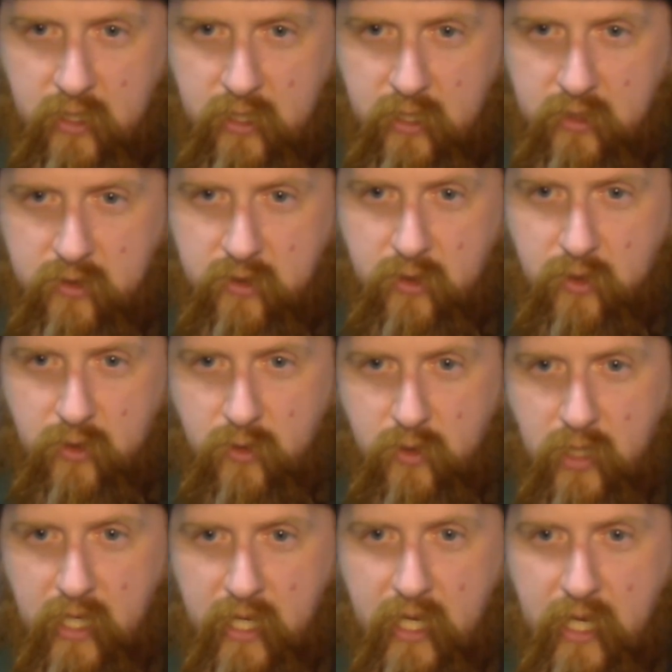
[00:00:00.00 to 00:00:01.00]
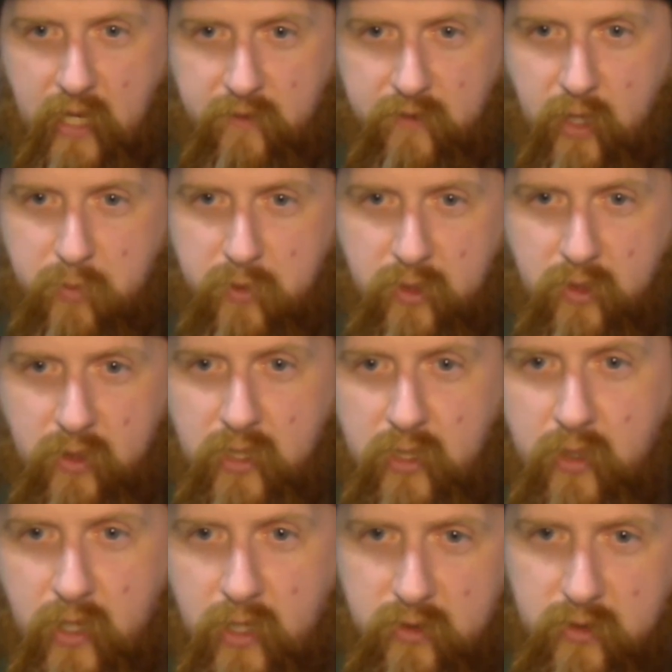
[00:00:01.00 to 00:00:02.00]
And so I have the opportunity
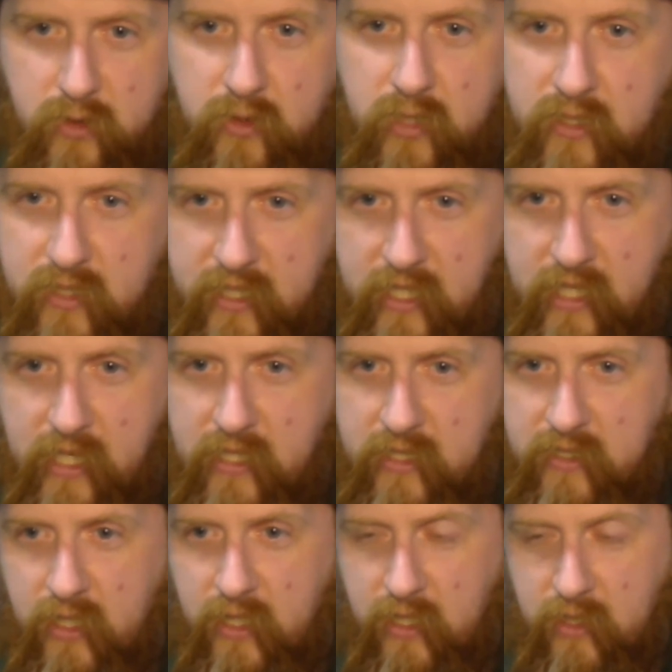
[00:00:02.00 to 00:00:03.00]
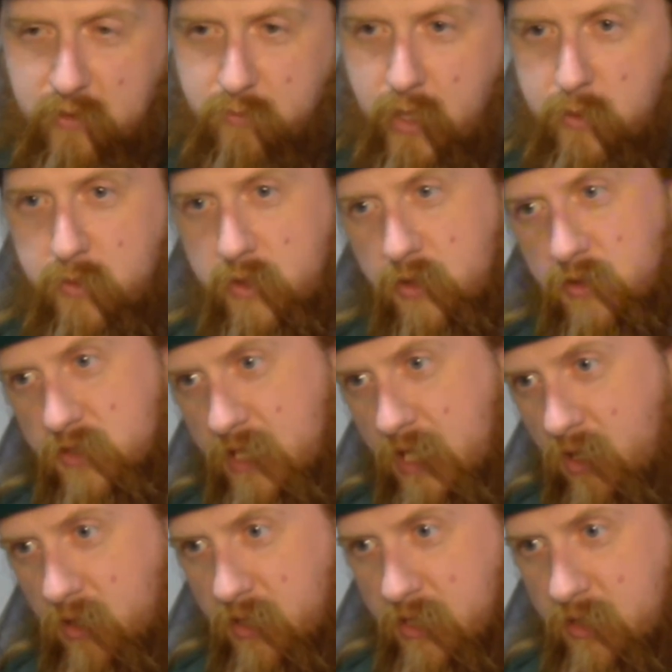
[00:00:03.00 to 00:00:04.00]
to go out and do things again, and maybe they're
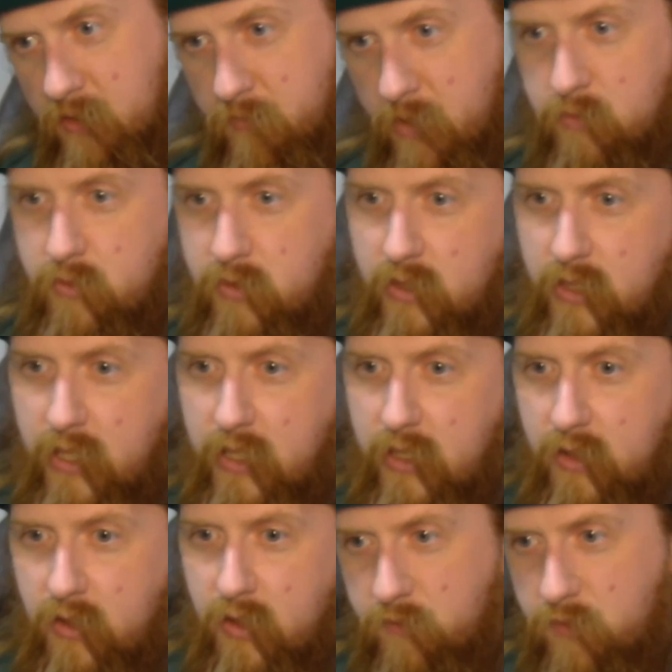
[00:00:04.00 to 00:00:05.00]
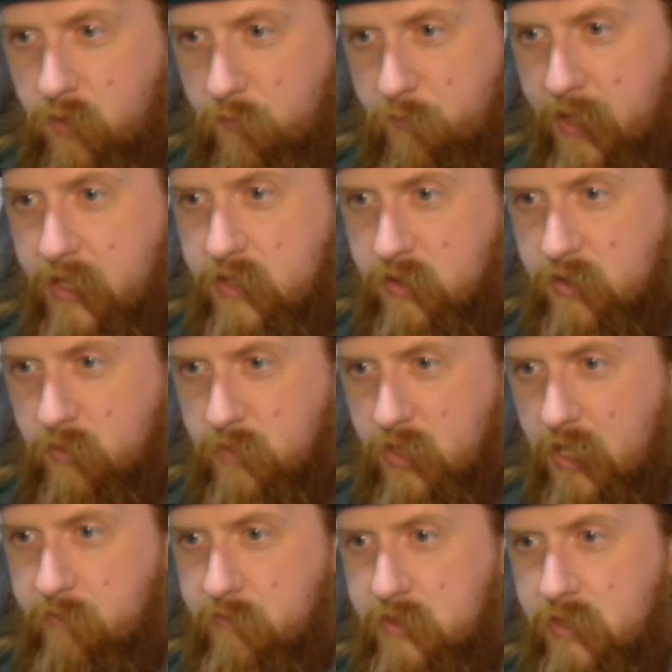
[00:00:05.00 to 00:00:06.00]
scary, maybe they involve pain
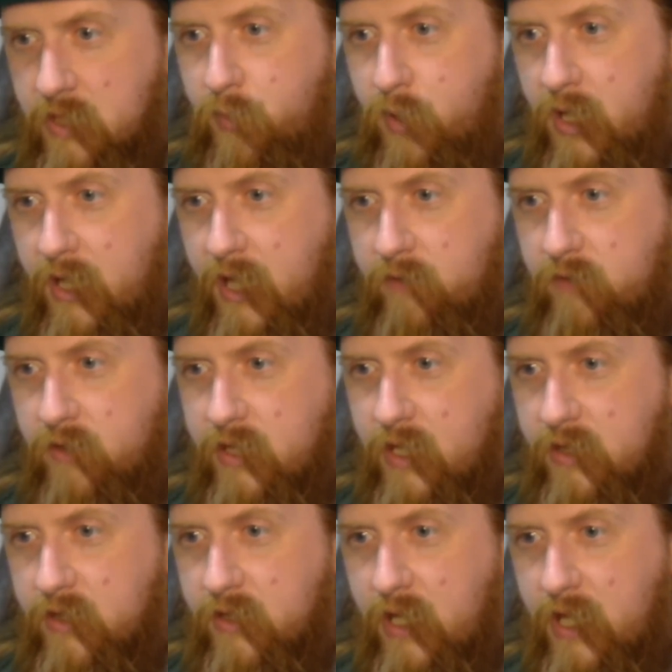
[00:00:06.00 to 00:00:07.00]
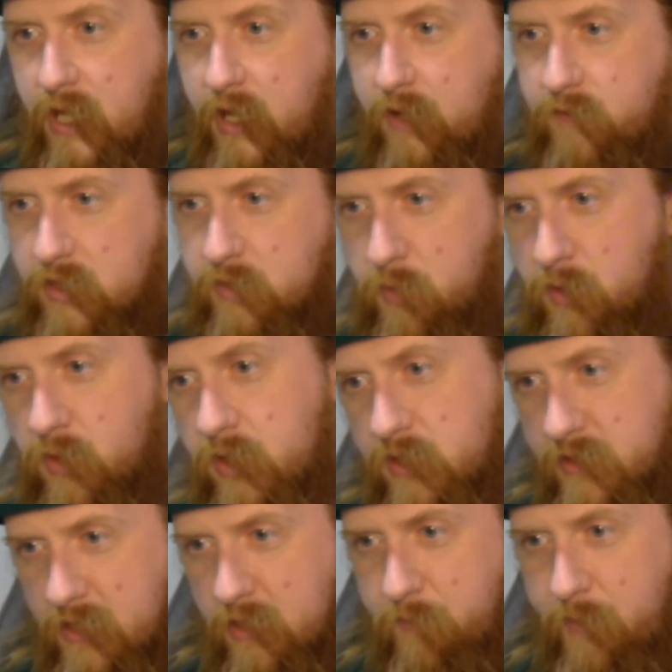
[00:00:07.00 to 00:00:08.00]
sometimes, but everything that I have
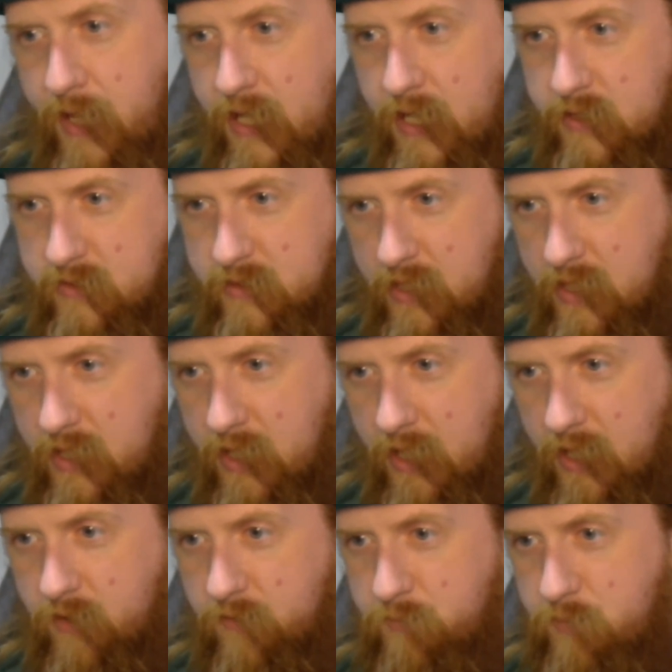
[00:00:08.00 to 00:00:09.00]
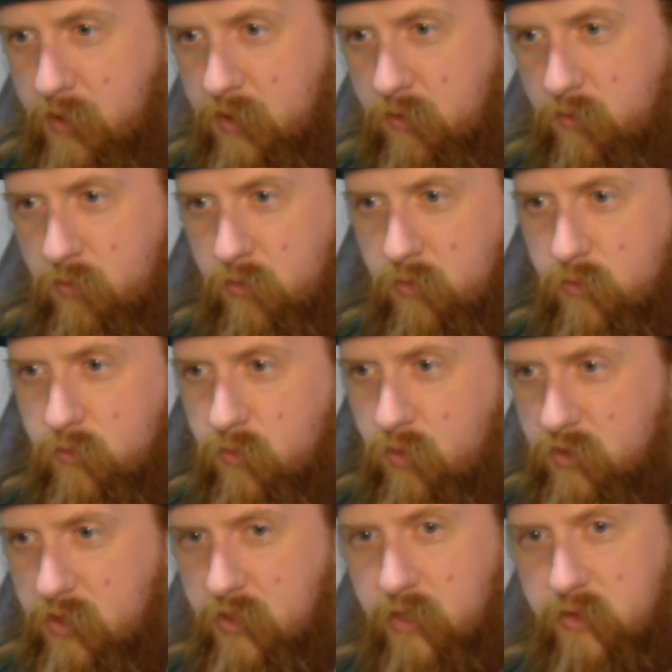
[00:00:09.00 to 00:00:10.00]
experienced in the past, I have made through
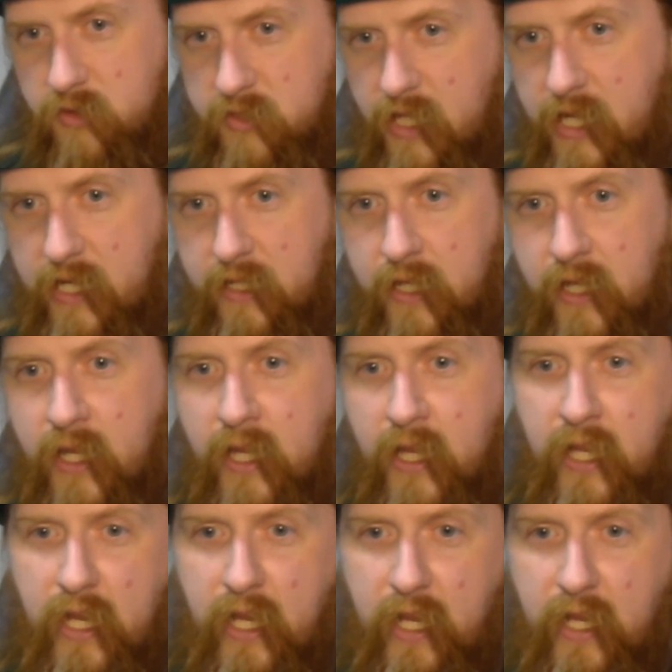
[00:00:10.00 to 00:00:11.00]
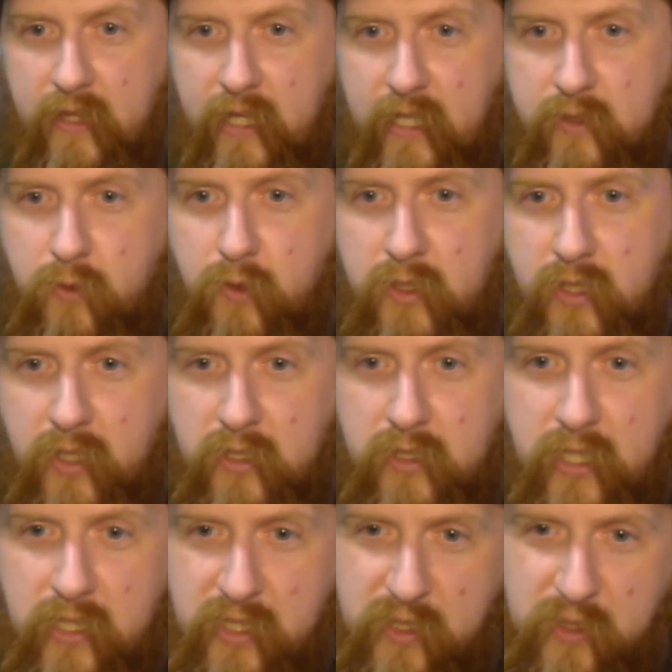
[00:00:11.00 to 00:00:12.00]
to the other side, and that's going to
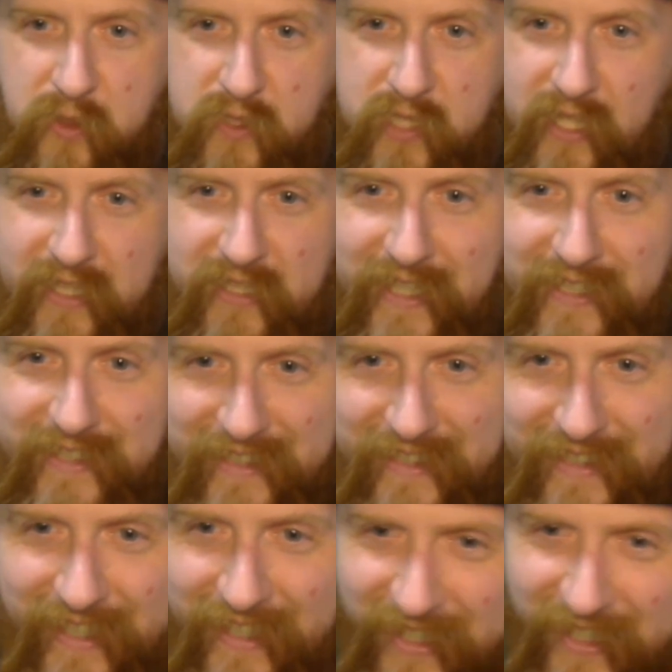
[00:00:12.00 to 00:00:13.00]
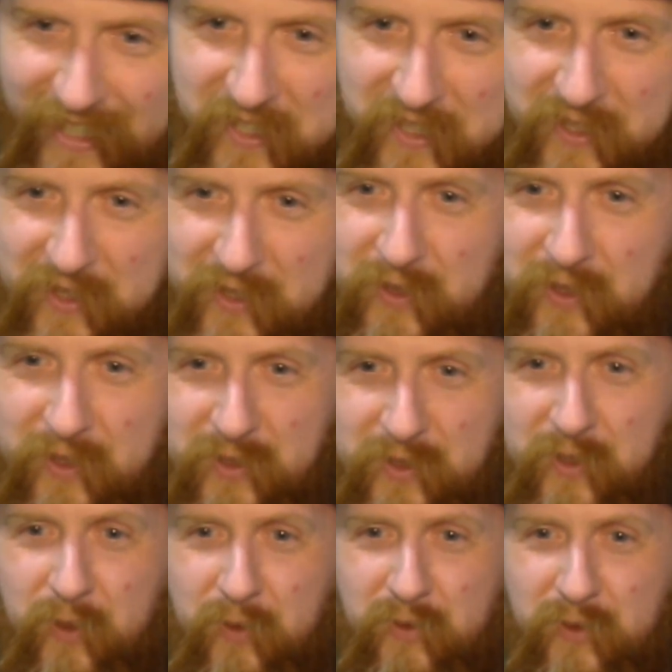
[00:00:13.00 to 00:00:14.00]
continue until it doesn't. So
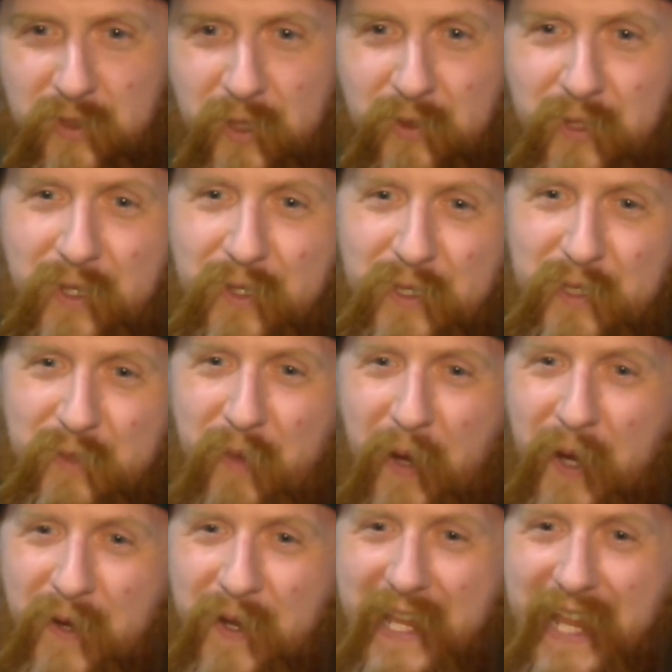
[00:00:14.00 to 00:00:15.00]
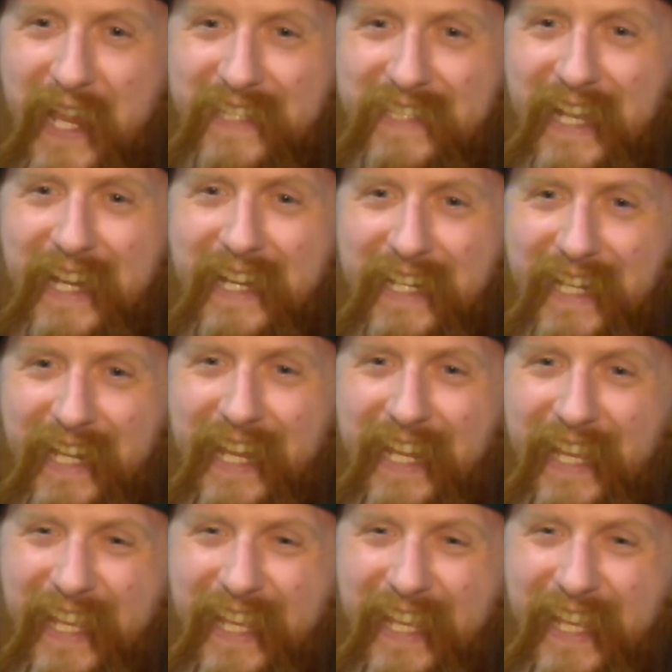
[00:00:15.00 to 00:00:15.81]
there's no use barring anxiety.